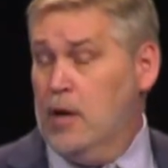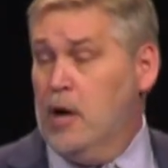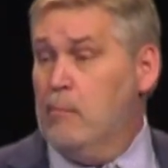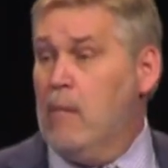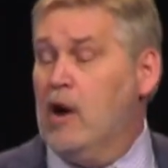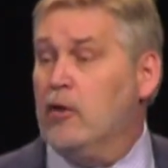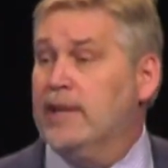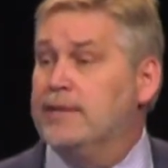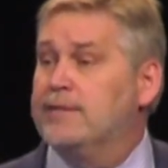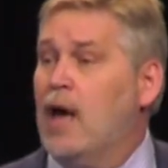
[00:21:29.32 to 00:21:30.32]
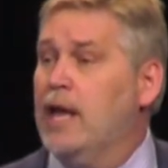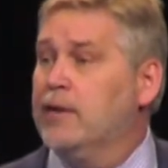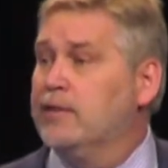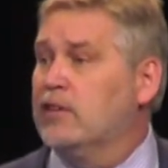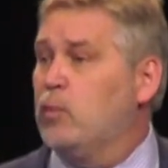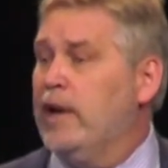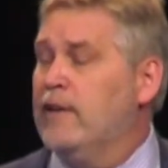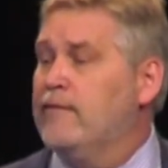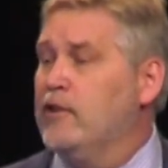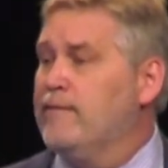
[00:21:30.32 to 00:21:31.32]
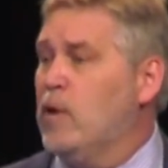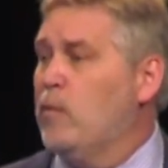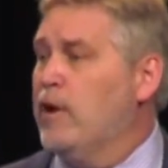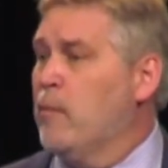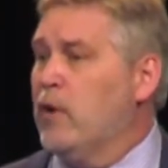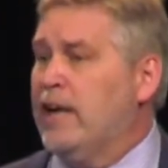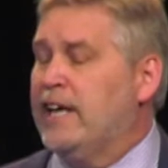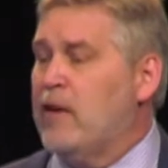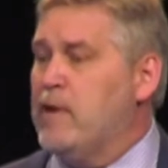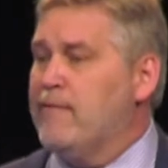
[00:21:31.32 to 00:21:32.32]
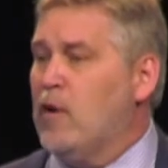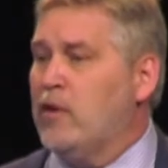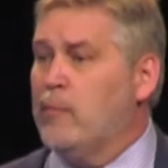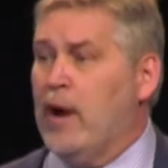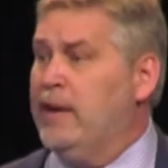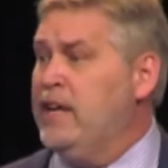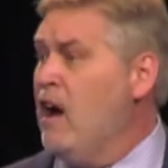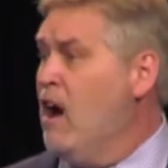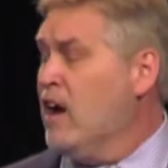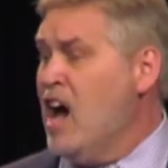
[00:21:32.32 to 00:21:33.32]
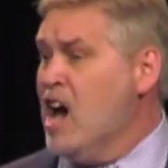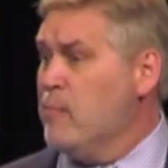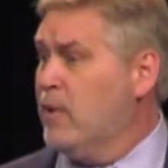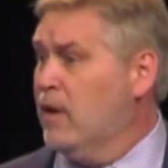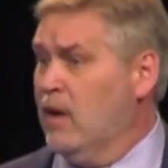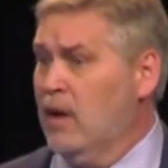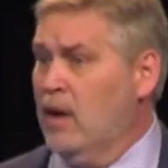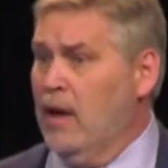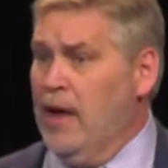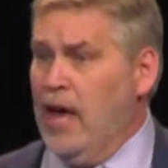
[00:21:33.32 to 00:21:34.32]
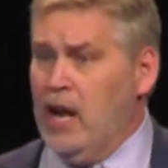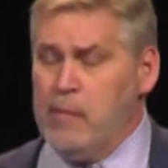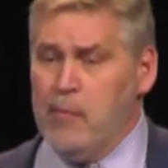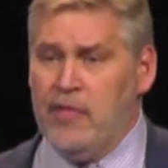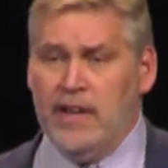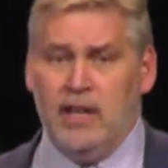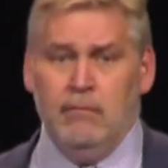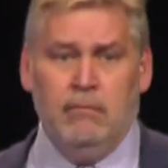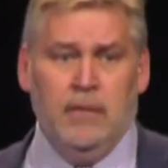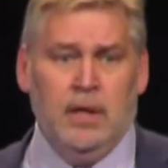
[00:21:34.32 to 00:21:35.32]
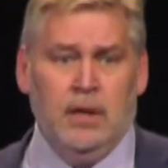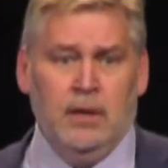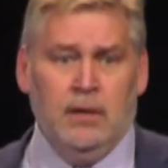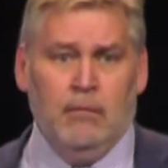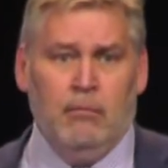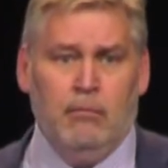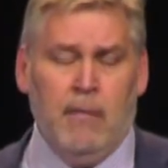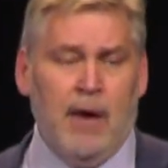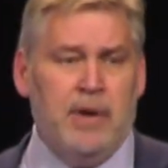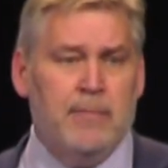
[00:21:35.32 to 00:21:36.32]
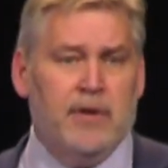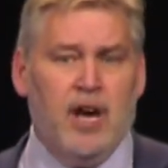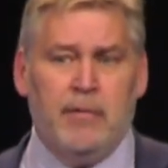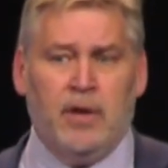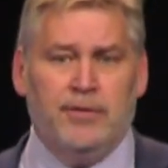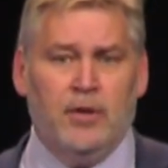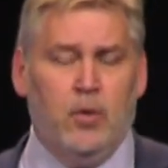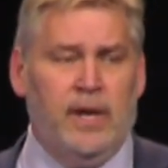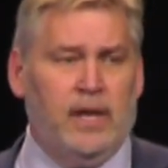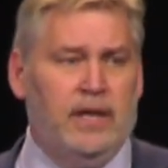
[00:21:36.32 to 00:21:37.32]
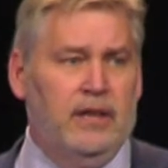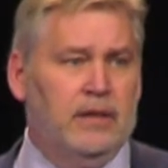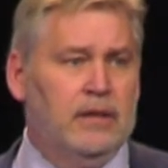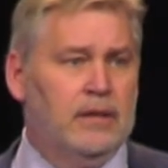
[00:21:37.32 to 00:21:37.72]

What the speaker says: Margaret Saunders is waiting for your phone number, and he gave me a phone number, and he hung up. And I remember thinking, my people come and go so quickly here.